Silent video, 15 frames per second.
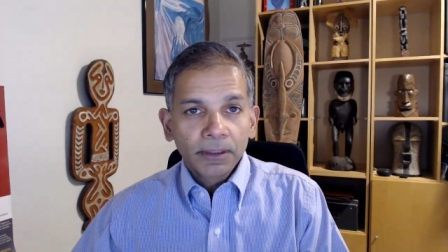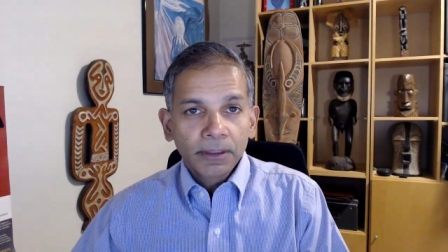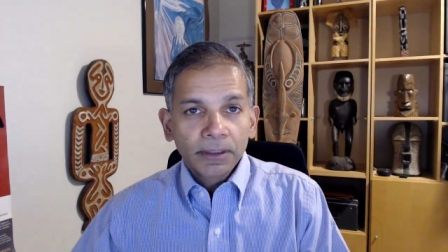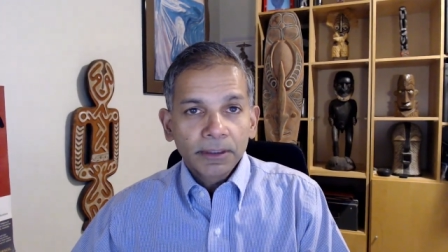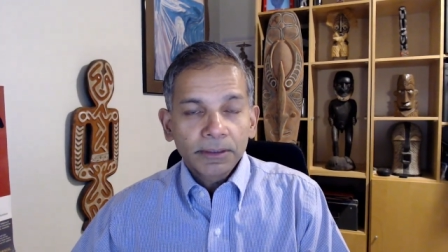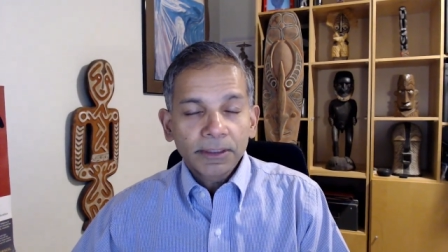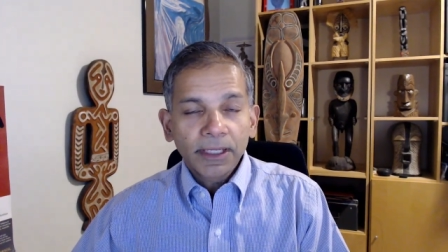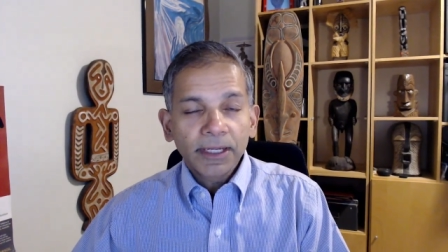
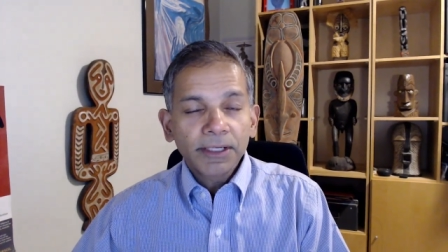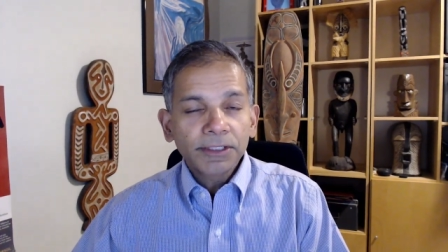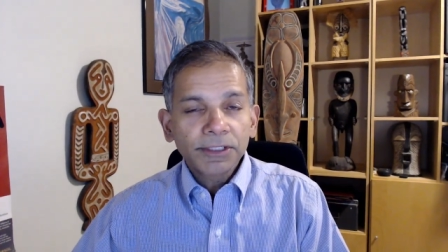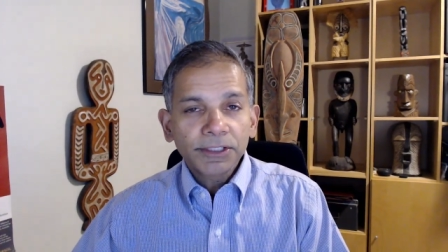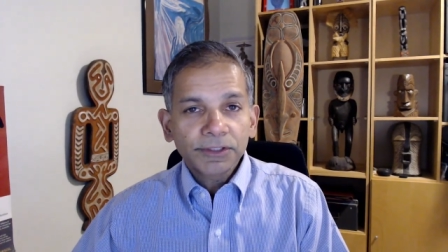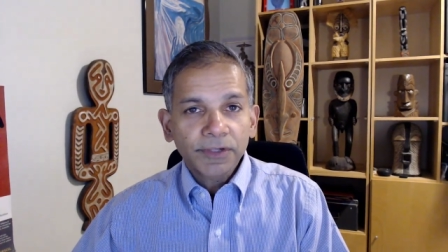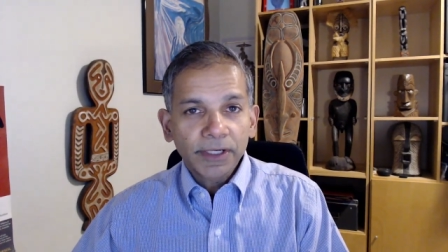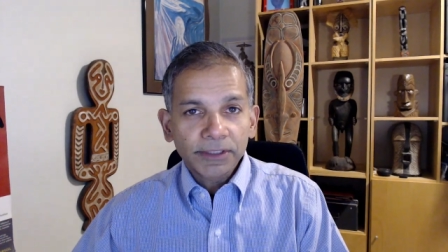See,
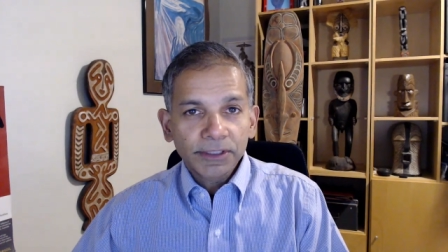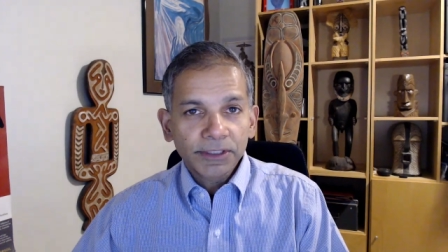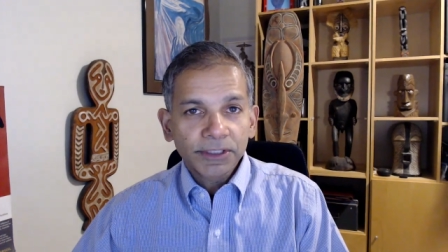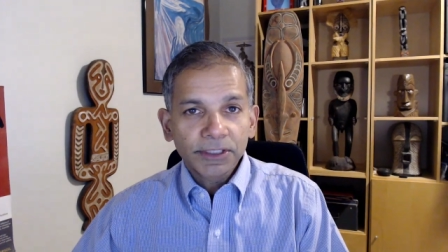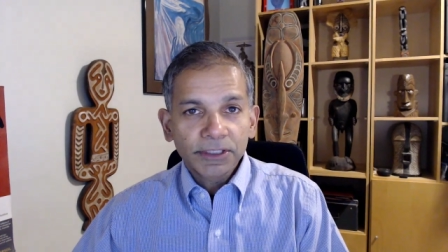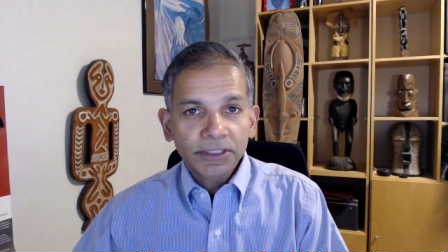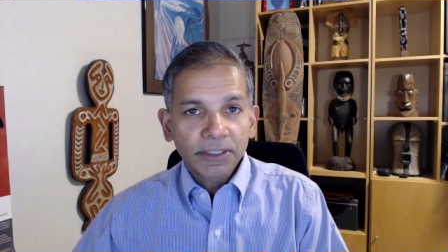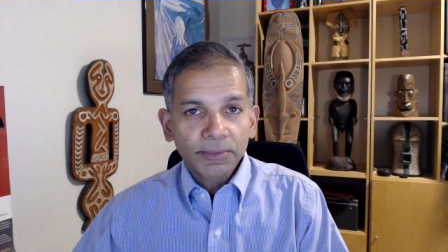energy
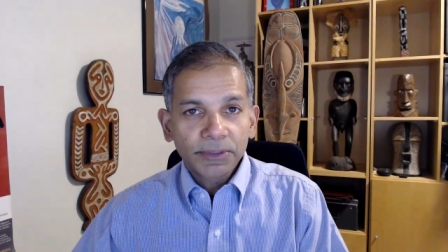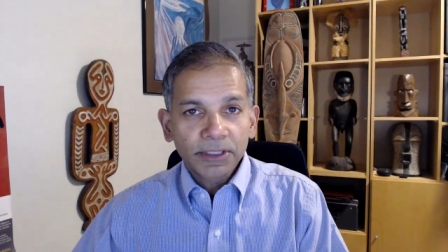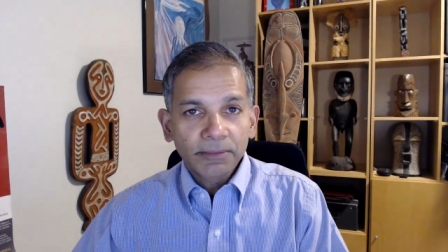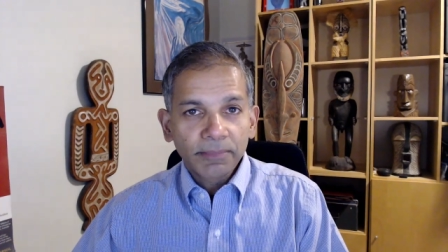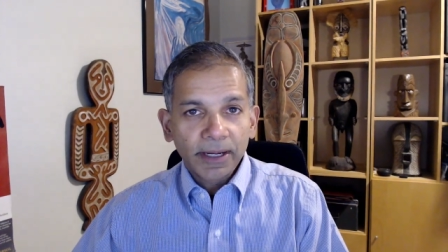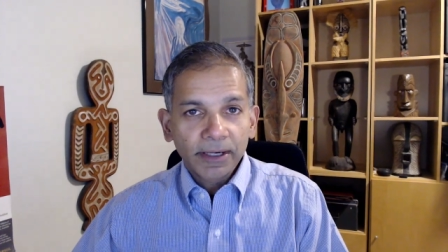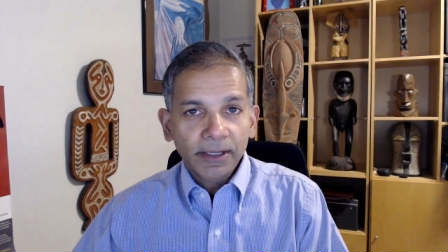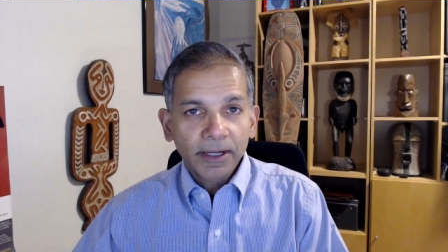transition is something that
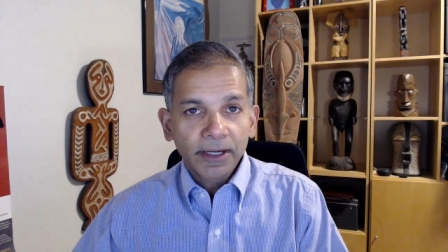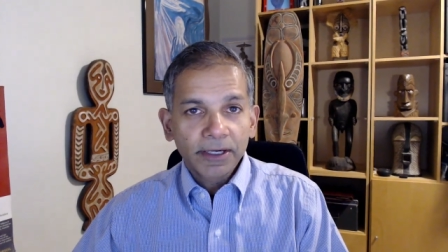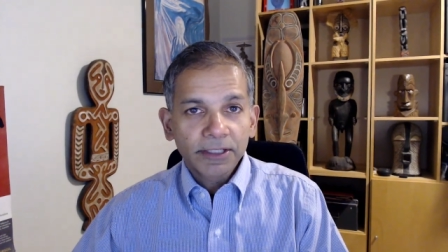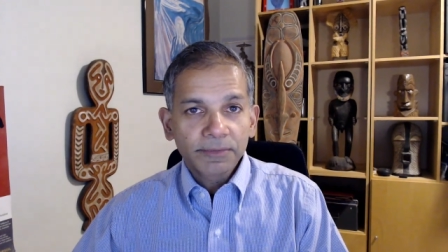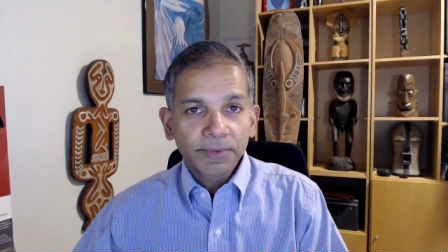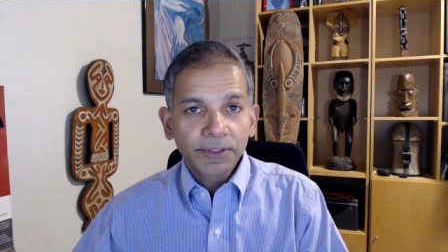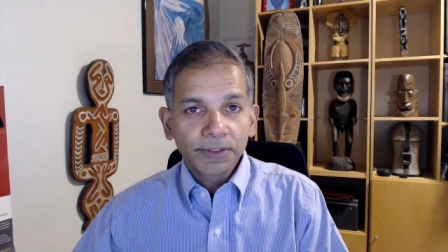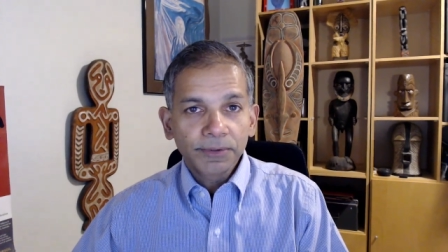mankind
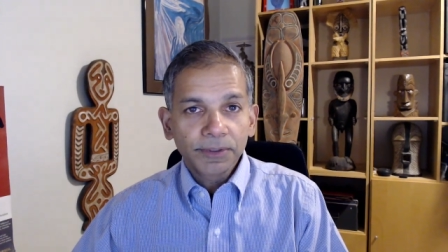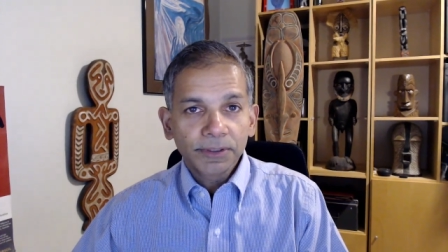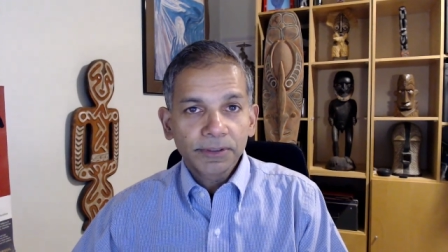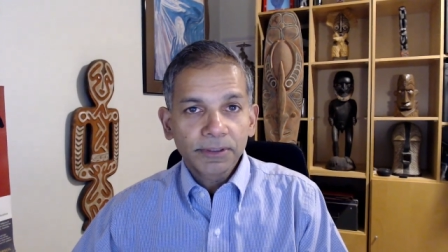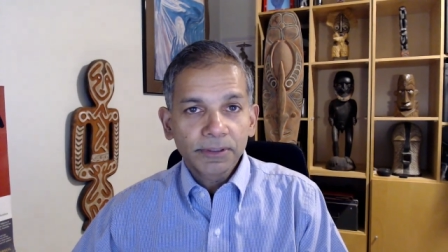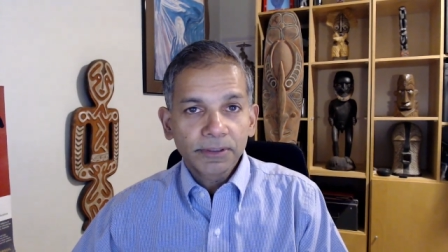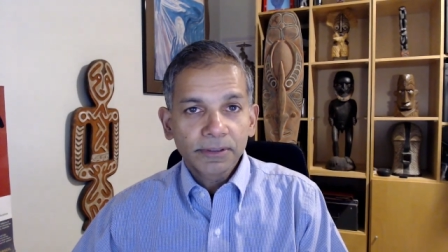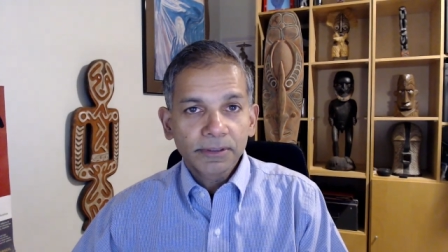has been doing
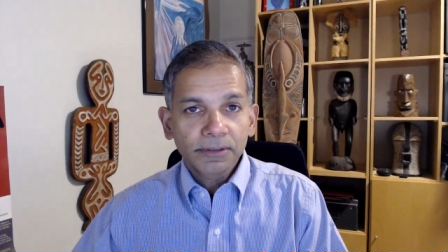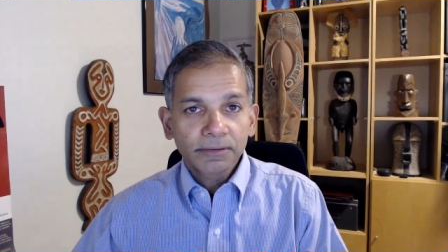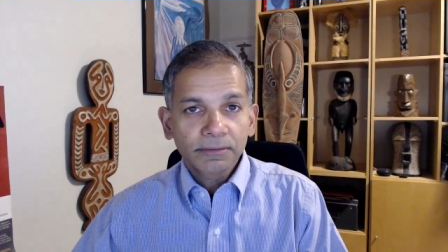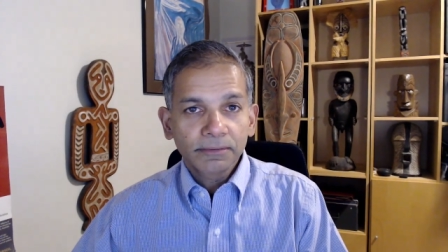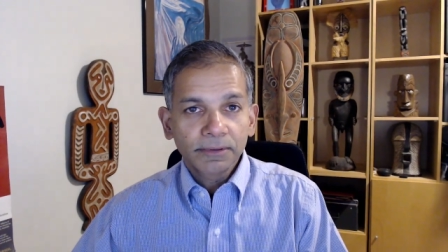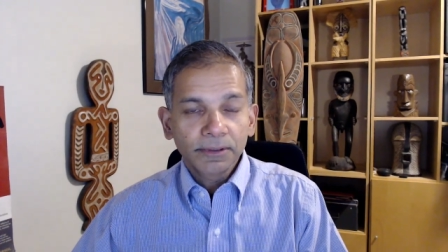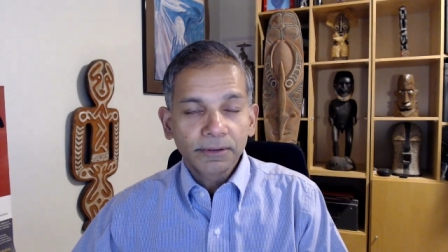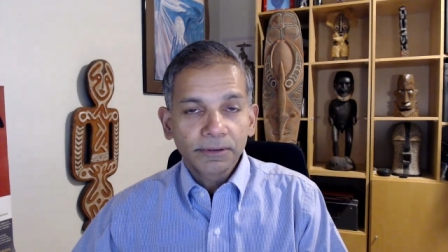since,
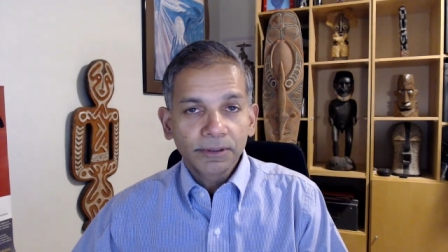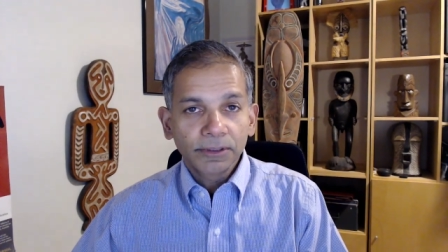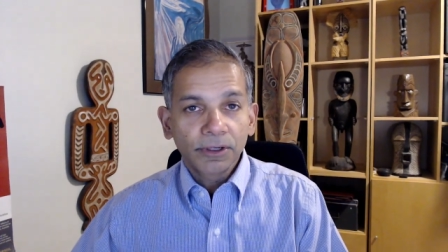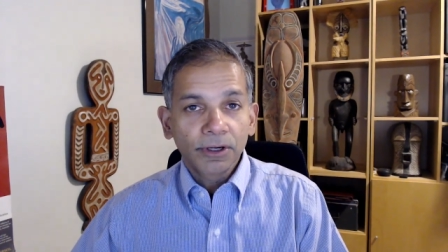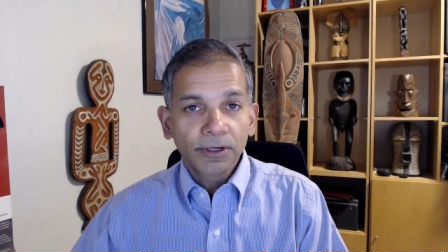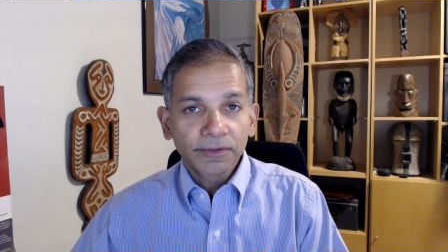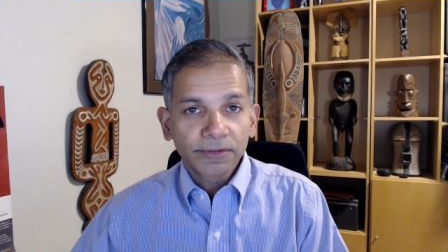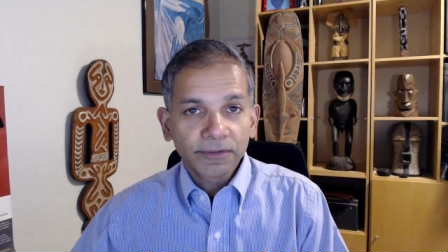you know, the
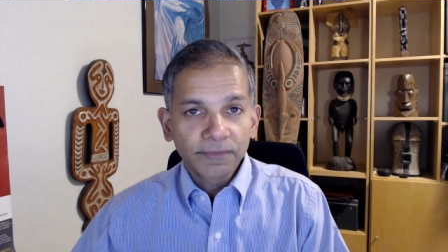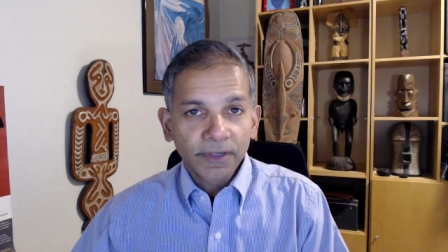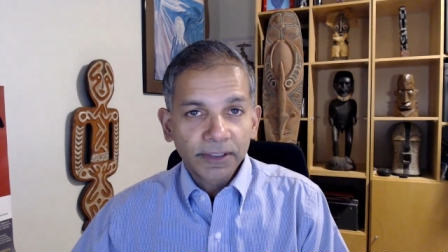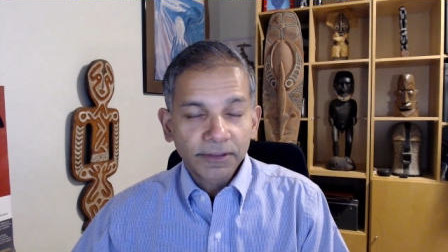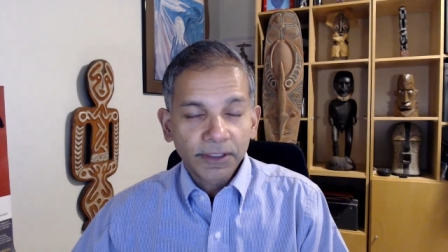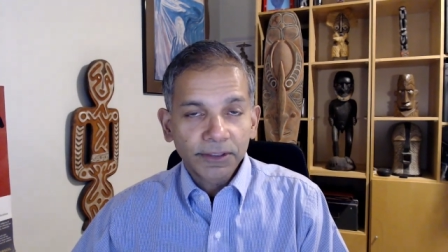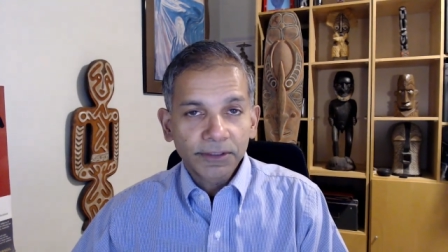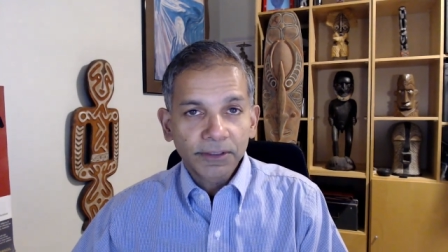dawn of
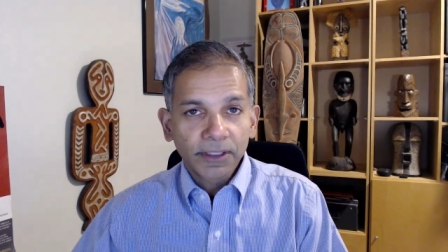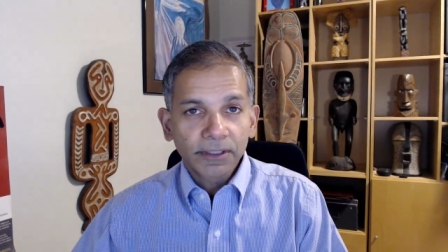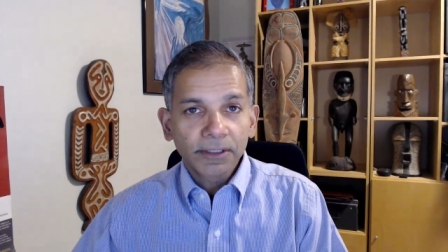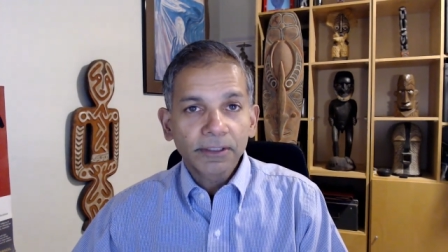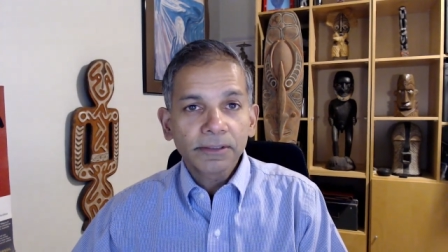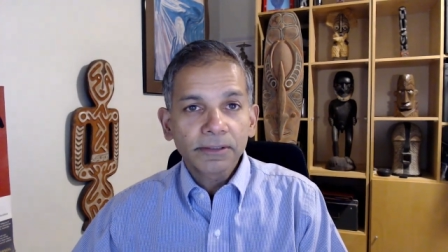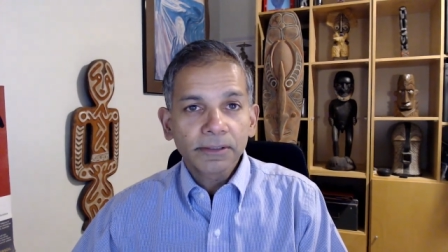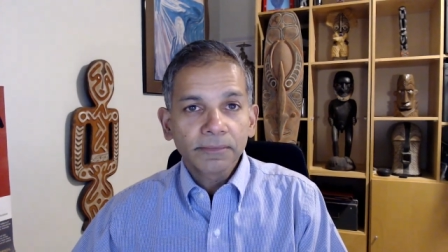civilization, I
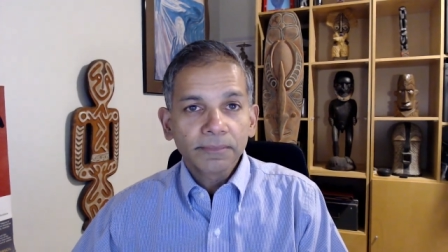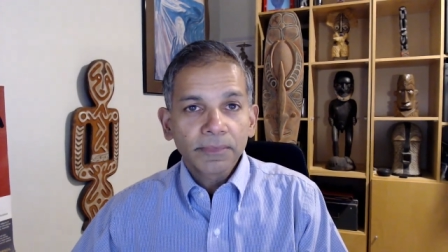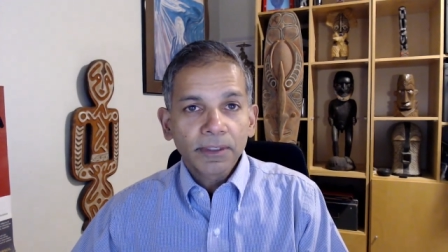guess.